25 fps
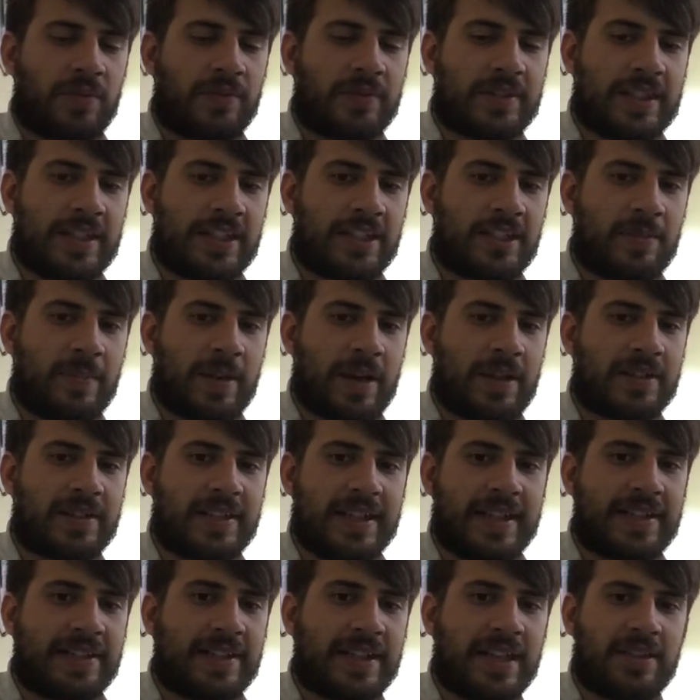conversation about
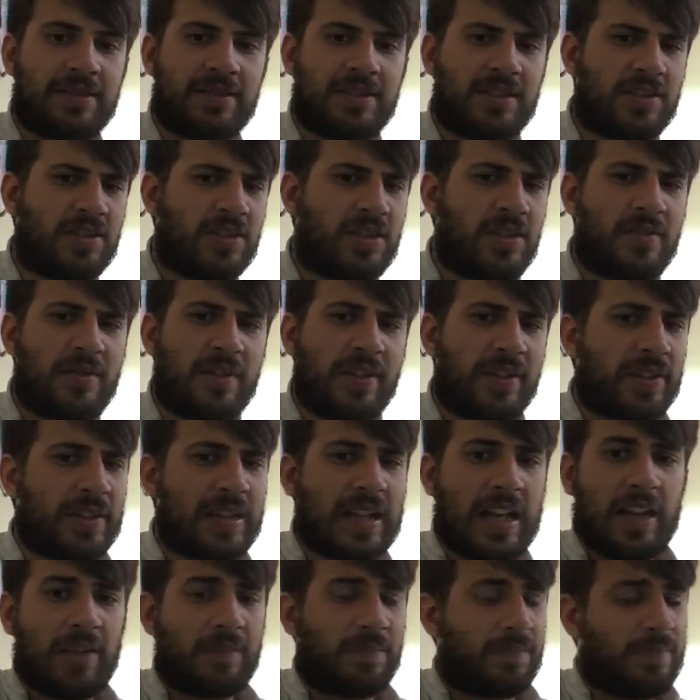details to do with
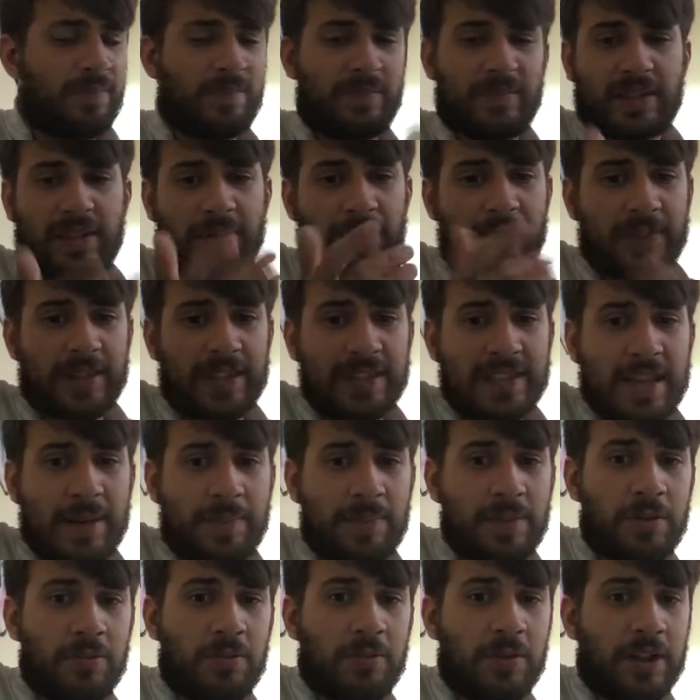something that's
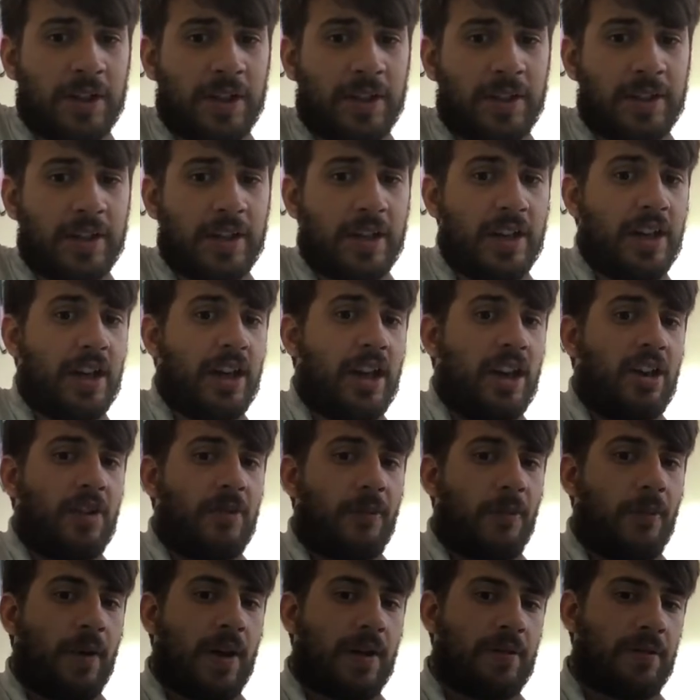happened at work
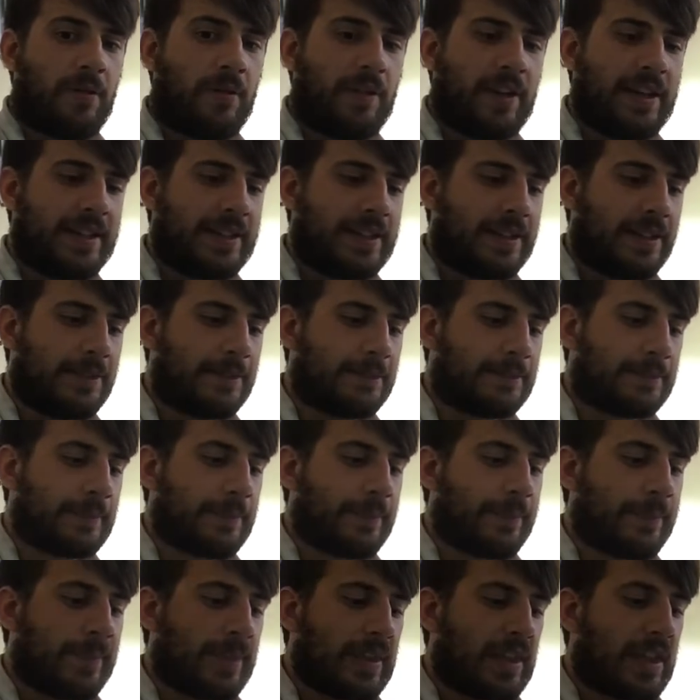for whatever reason.
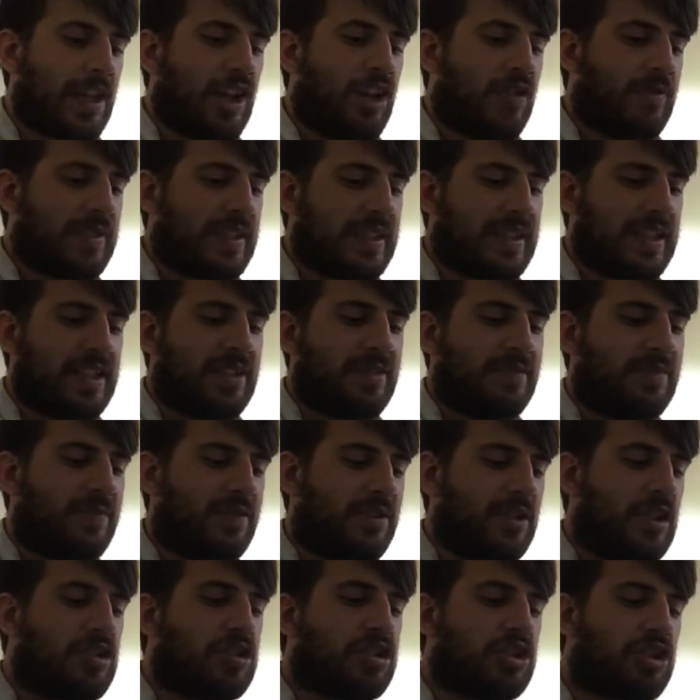Obviously,
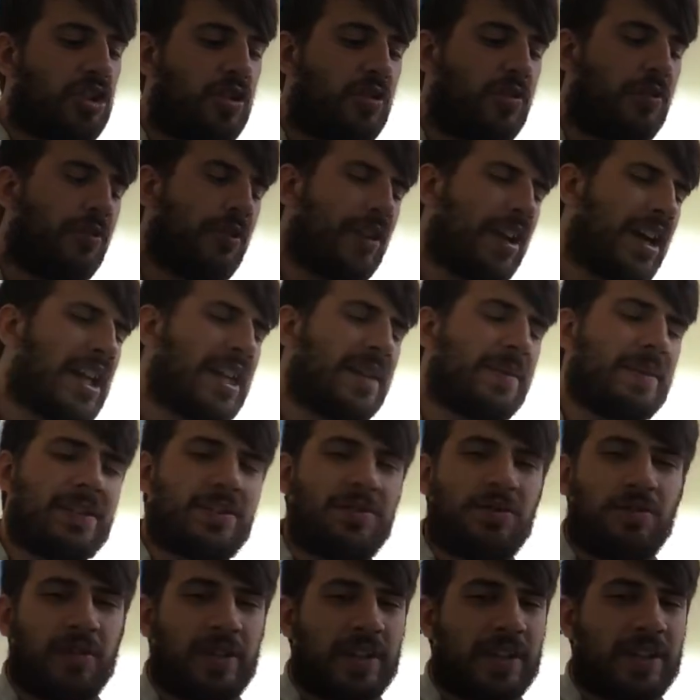you shouldn't really be
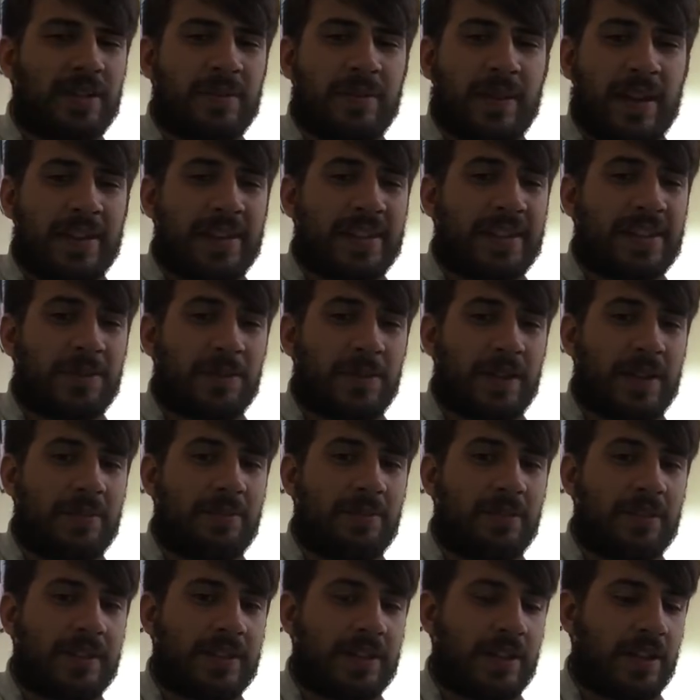talking about this to
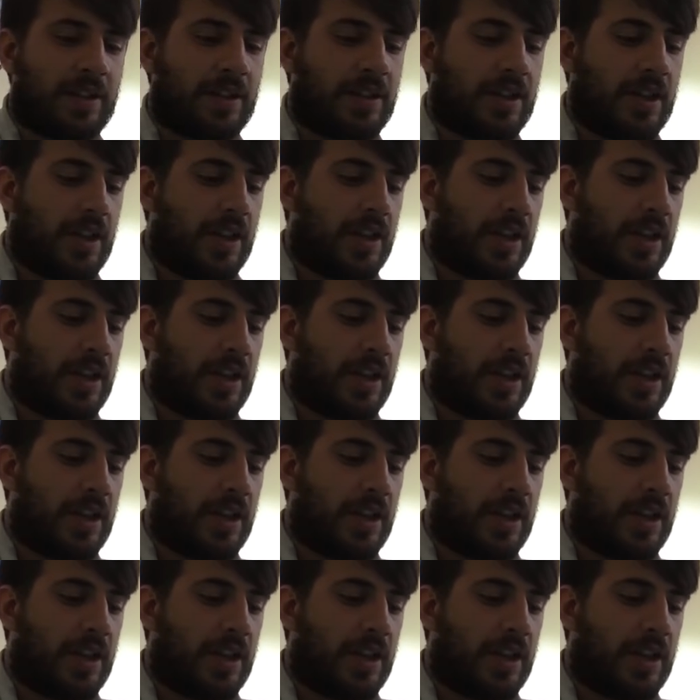anyone, so